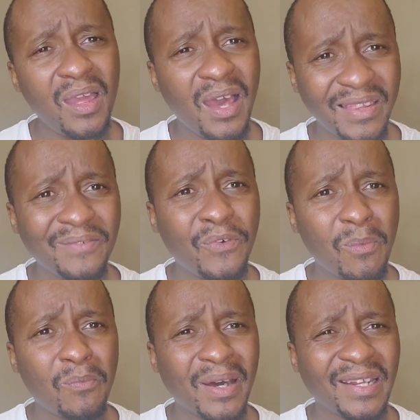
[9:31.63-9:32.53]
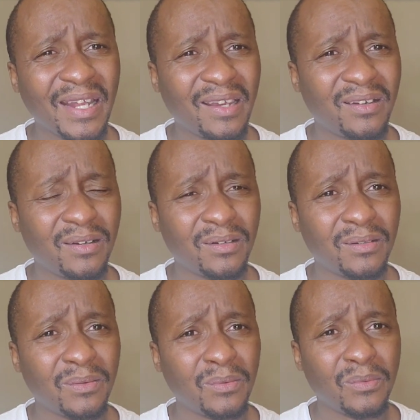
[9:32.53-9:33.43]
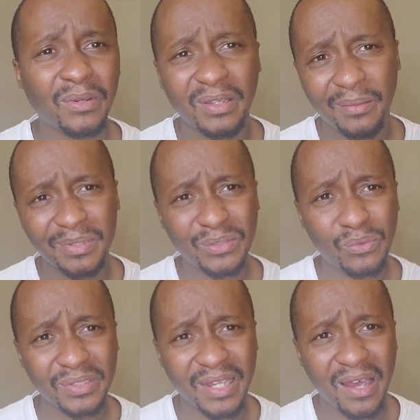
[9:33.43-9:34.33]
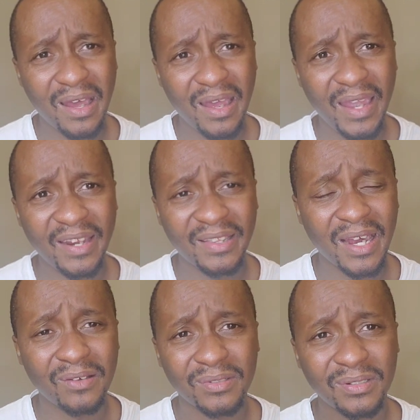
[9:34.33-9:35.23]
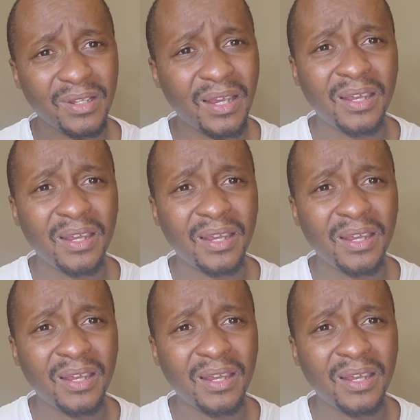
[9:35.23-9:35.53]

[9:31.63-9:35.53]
other form of money like the embassy was 80,000